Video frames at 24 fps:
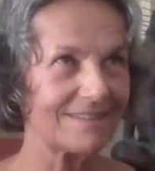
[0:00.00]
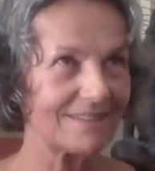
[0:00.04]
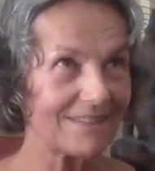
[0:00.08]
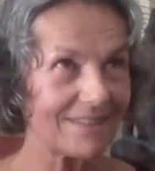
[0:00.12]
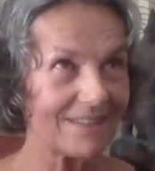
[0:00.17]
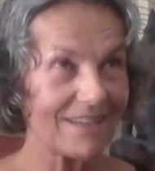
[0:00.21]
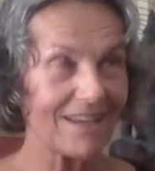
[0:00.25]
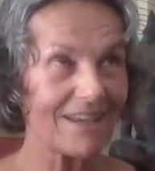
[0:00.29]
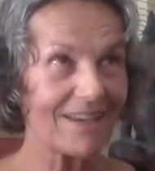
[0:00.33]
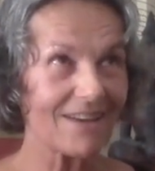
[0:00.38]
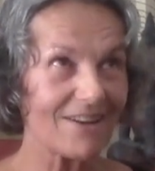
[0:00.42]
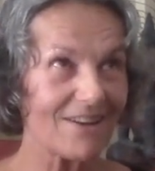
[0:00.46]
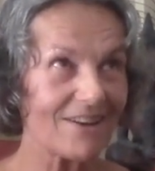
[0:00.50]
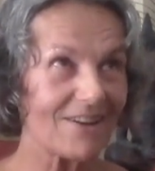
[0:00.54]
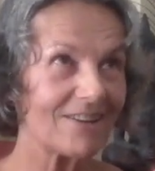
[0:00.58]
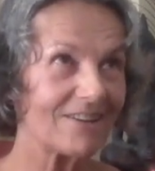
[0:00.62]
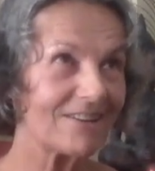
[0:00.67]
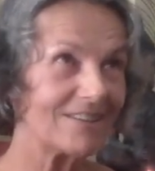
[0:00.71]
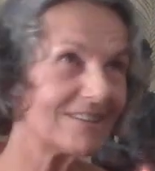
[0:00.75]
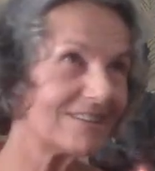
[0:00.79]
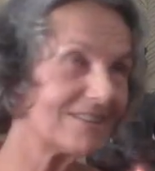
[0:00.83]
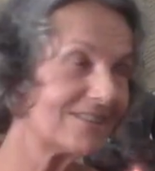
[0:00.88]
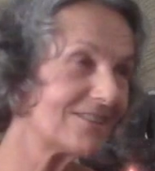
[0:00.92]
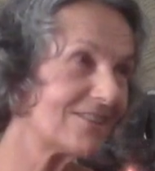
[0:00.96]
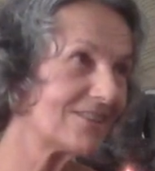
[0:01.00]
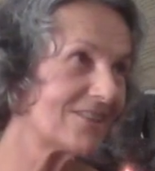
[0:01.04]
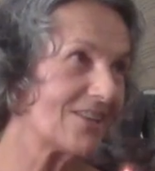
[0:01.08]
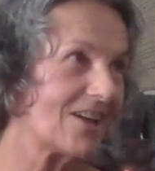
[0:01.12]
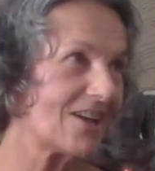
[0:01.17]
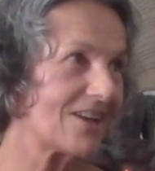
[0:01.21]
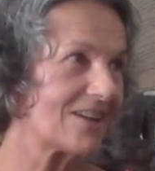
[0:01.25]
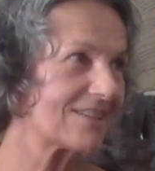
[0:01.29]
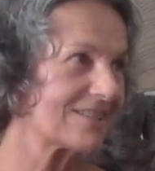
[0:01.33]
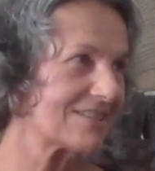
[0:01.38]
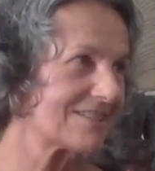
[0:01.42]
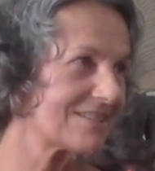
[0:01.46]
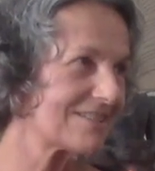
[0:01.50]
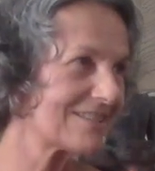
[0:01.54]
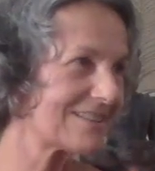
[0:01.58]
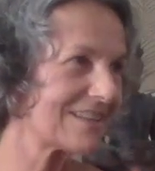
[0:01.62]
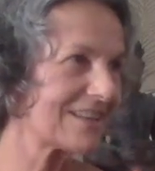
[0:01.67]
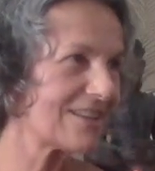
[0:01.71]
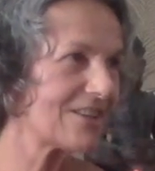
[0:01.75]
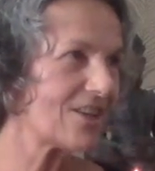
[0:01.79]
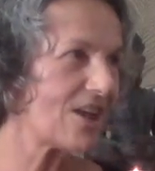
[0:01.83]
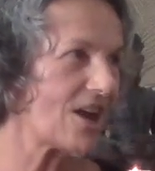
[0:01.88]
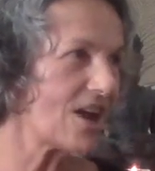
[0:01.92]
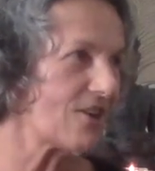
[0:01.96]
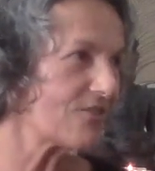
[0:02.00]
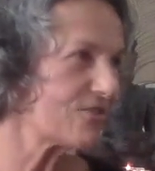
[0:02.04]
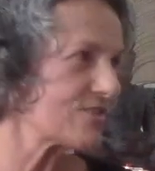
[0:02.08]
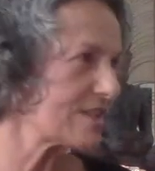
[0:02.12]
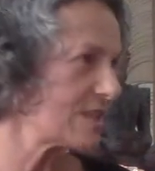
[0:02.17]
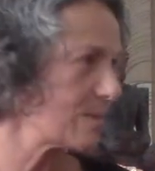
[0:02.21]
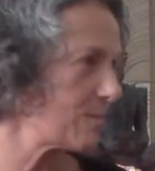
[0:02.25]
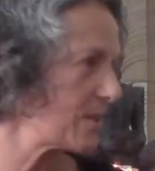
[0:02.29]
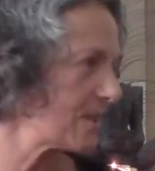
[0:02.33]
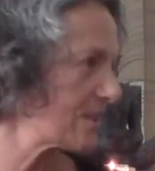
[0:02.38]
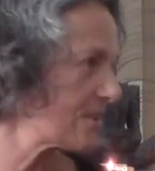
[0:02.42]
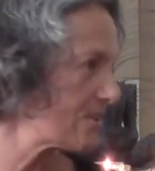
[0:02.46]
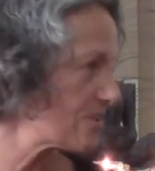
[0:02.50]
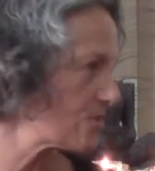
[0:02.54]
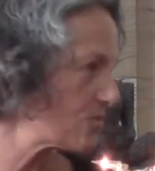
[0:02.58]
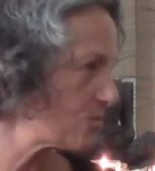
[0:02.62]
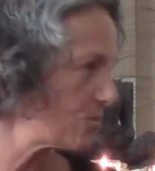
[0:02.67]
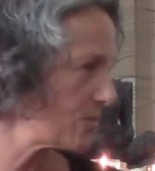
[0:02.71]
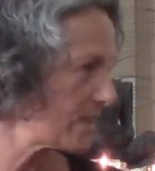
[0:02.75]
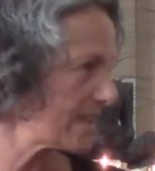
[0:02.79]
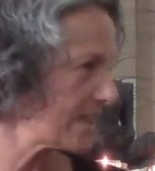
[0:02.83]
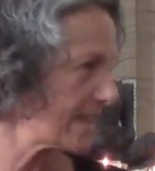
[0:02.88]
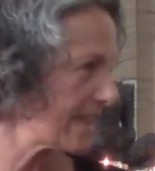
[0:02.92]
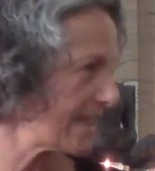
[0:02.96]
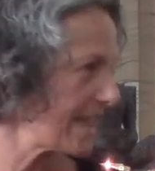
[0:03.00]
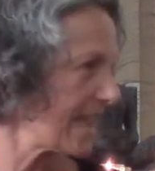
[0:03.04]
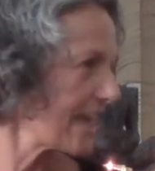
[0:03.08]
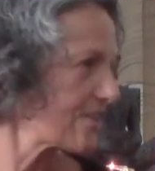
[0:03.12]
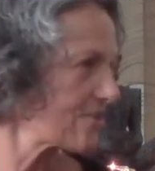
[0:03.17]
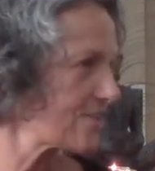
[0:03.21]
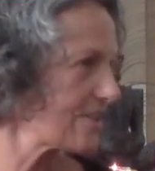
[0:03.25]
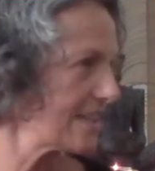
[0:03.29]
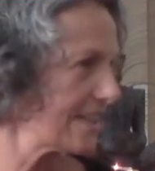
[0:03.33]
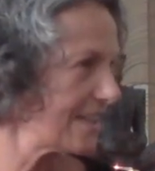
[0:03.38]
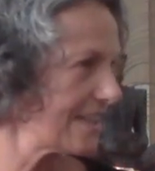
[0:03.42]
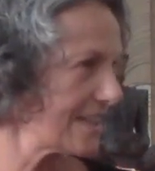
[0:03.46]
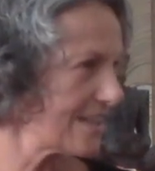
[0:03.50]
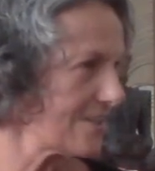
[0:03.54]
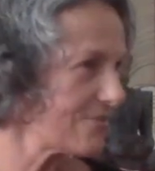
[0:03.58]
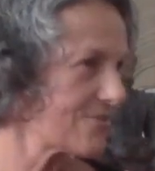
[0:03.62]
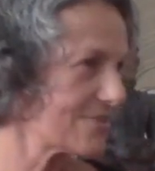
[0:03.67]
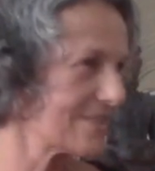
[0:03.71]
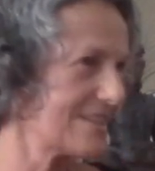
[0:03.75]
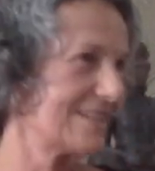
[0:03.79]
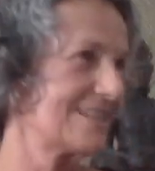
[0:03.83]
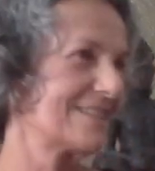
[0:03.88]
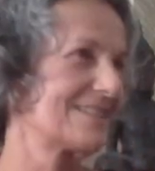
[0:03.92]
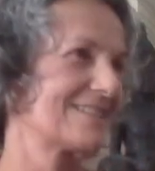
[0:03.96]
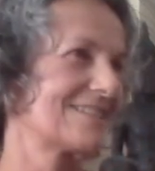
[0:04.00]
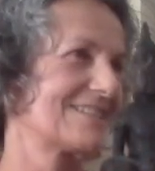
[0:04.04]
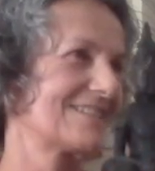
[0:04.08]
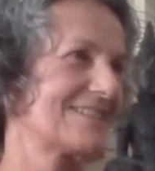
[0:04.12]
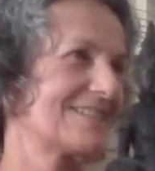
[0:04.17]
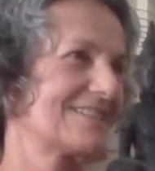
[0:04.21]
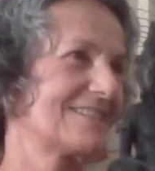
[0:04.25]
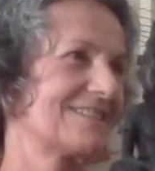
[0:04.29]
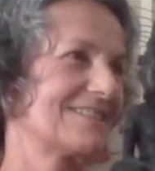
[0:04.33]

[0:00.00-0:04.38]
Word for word: they are not lofty because we can actually live this.